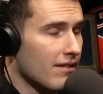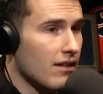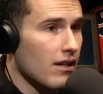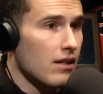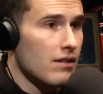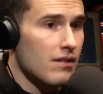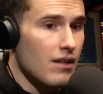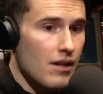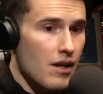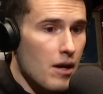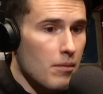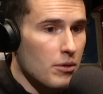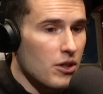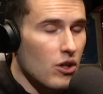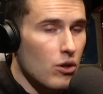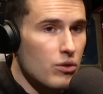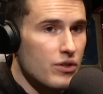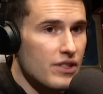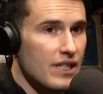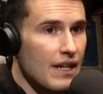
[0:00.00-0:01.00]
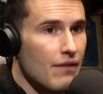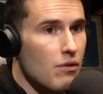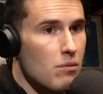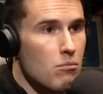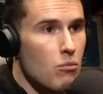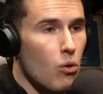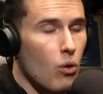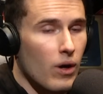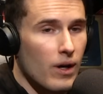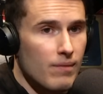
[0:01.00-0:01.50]
The number goes even
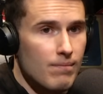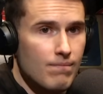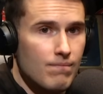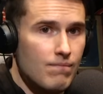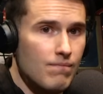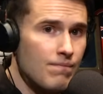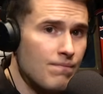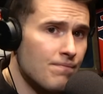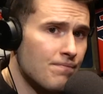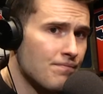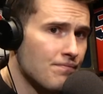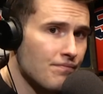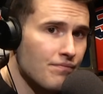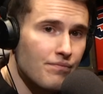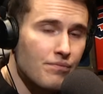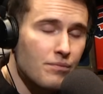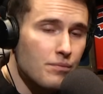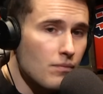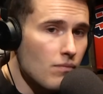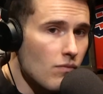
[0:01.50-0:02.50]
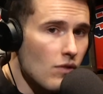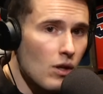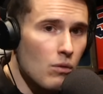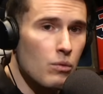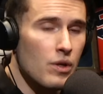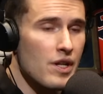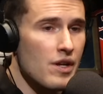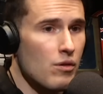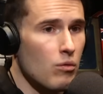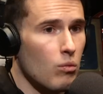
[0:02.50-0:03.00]
more
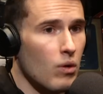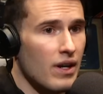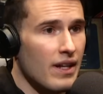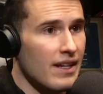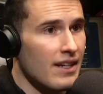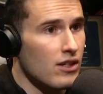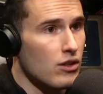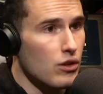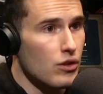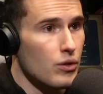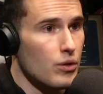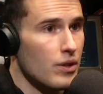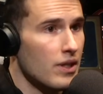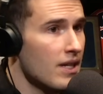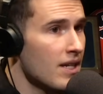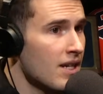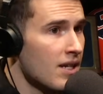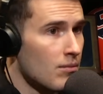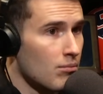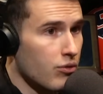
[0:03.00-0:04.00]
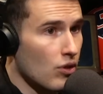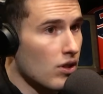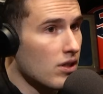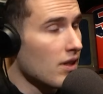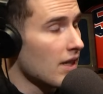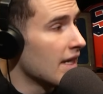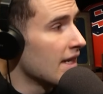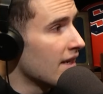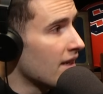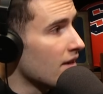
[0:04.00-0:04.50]
when you want to include
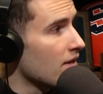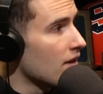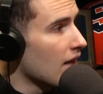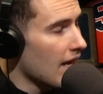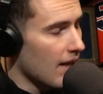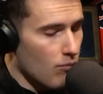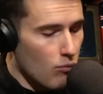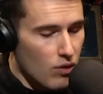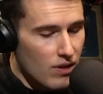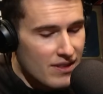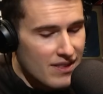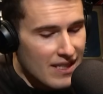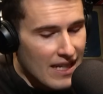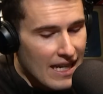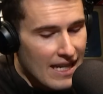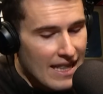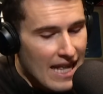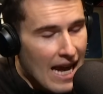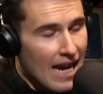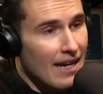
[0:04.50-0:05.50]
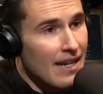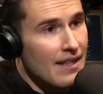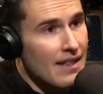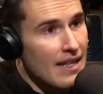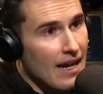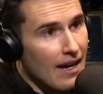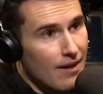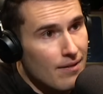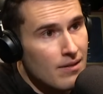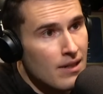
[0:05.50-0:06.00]
Brooklyn and ones like that in
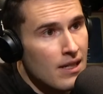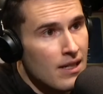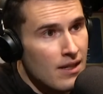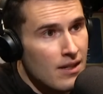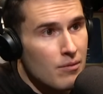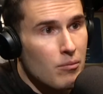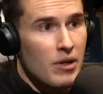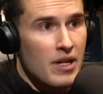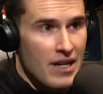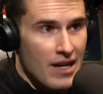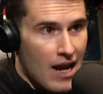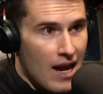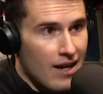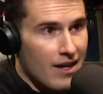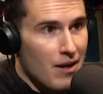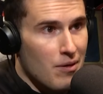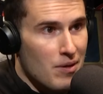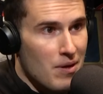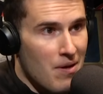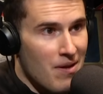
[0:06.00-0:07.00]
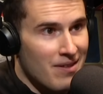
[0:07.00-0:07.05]
there. What do you got going on?